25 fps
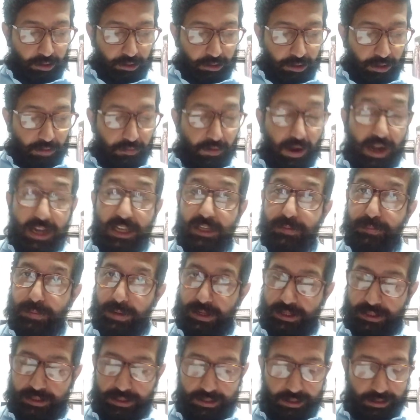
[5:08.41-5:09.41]
the Vice
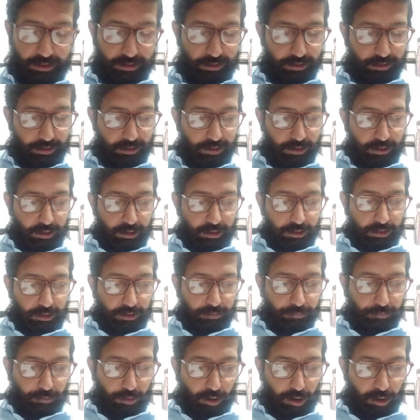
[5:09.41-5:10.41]
President
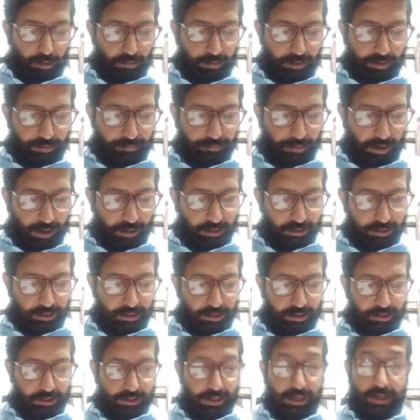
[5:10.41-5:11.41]
the following
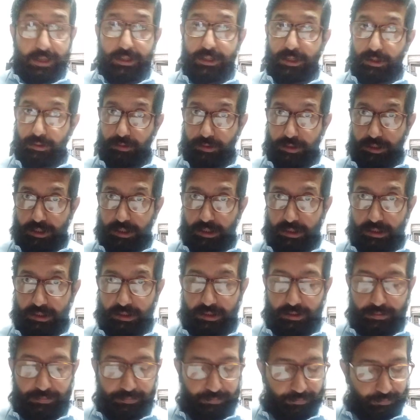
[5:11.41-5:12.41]
functions and duties.